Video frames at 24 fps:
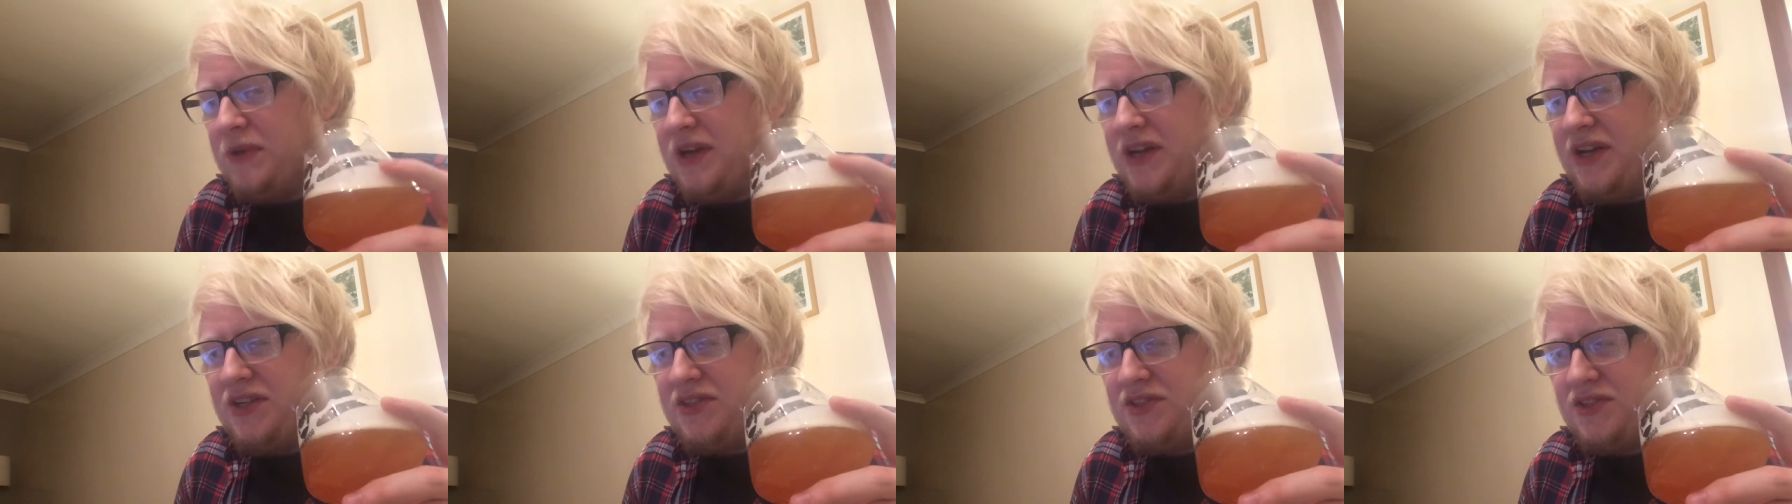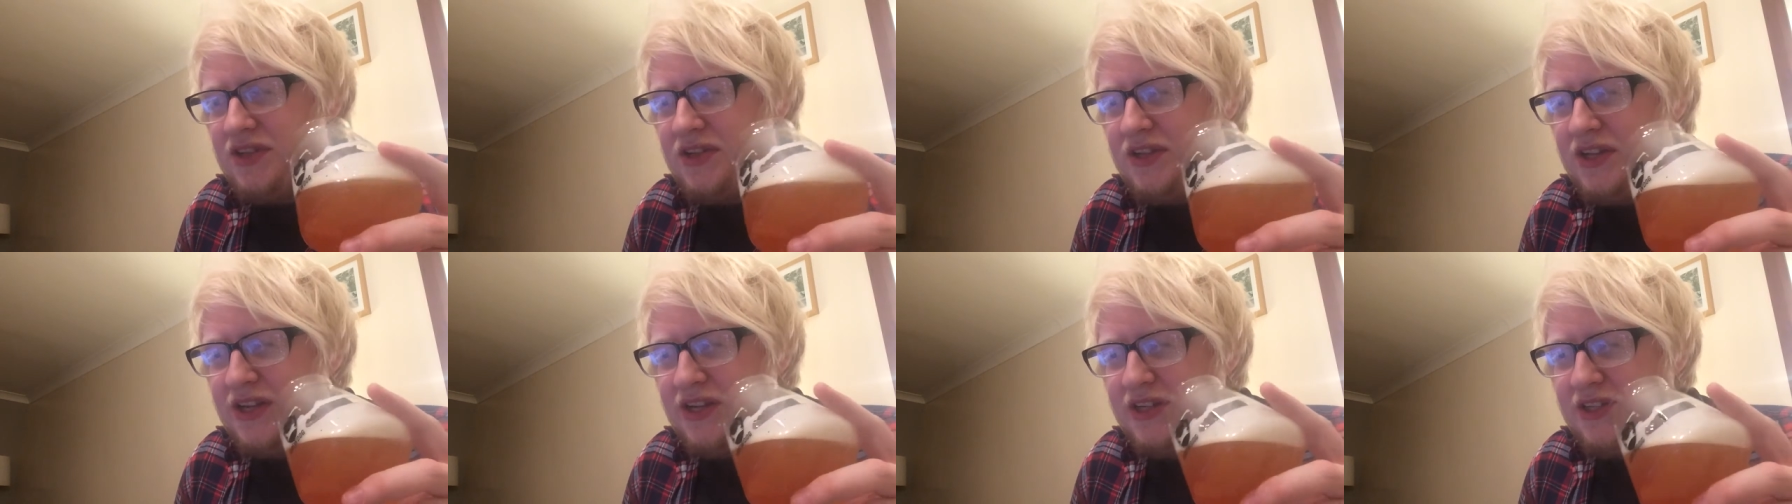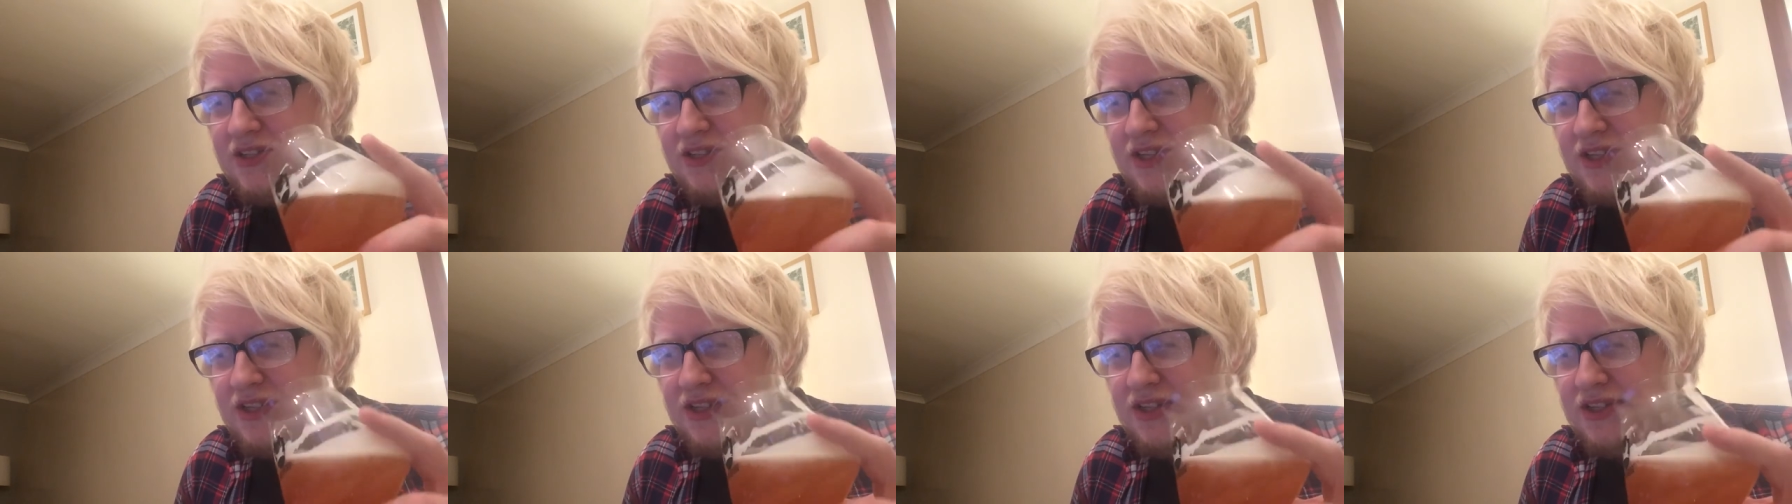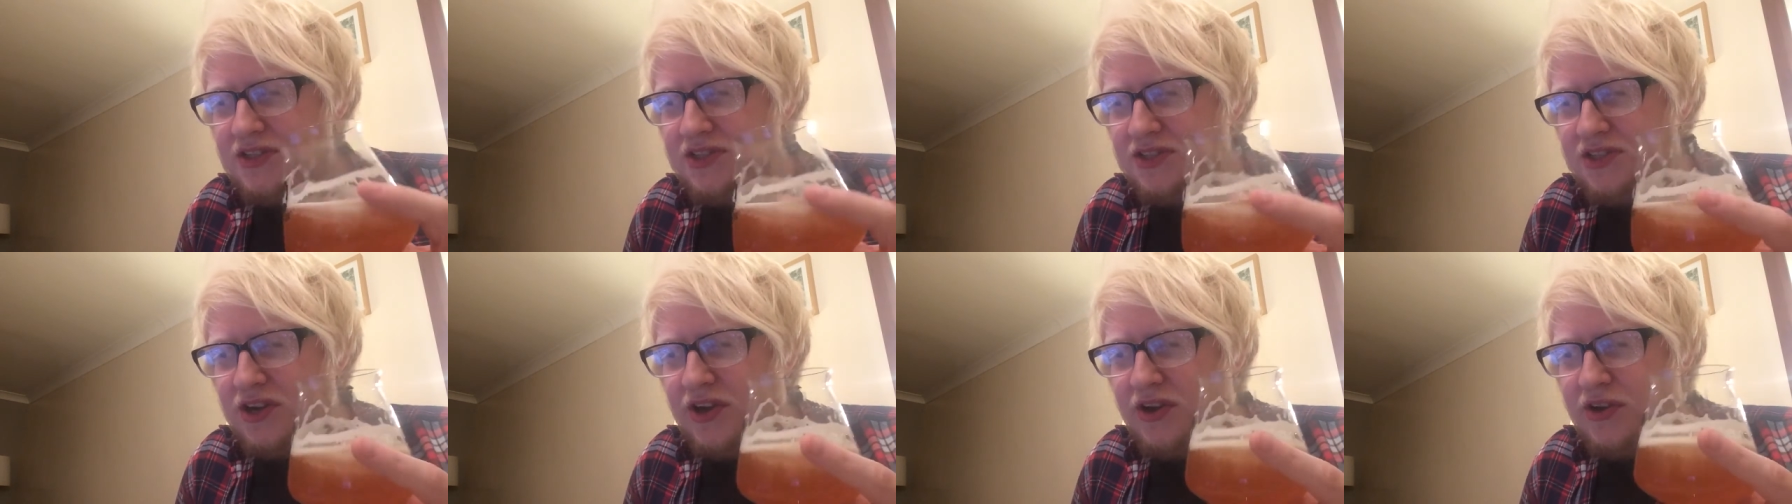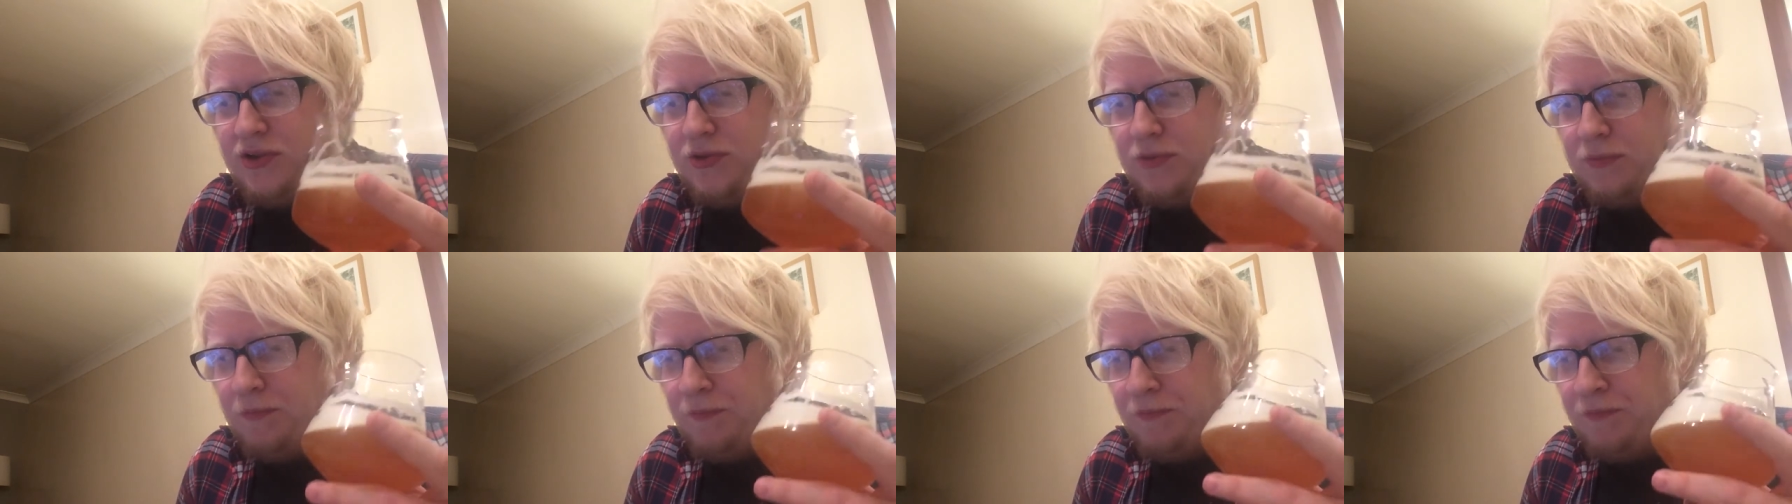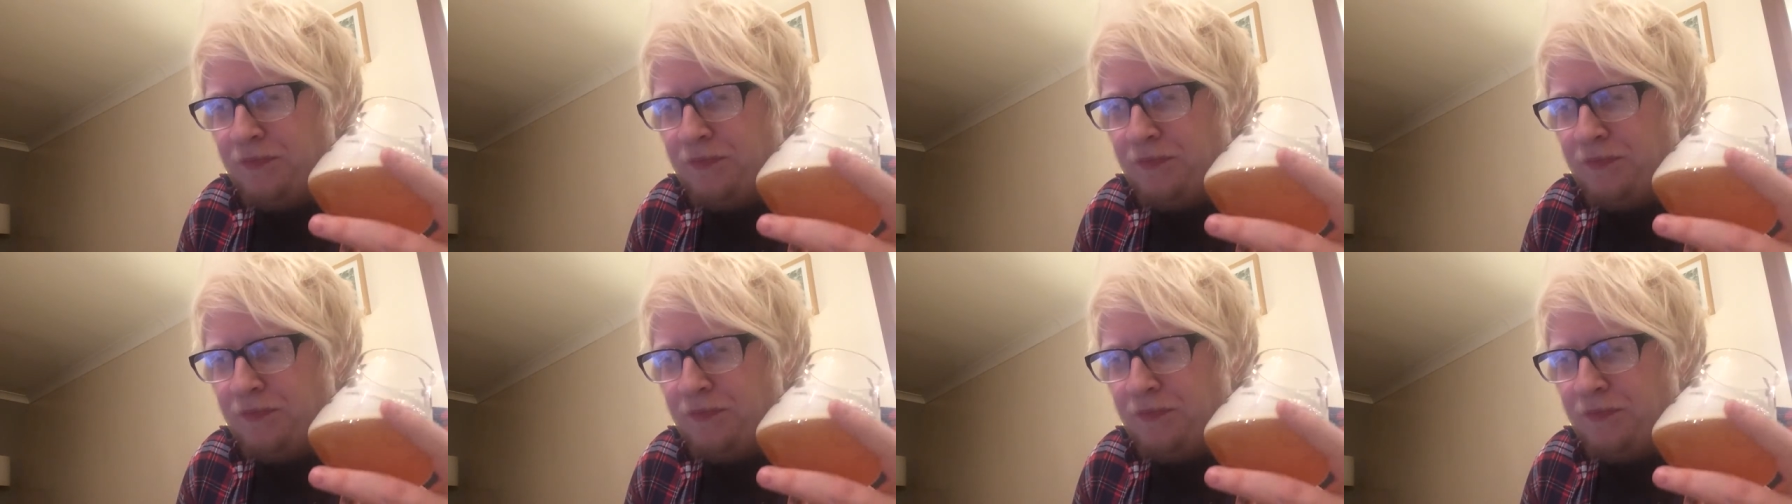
beers than this in the style.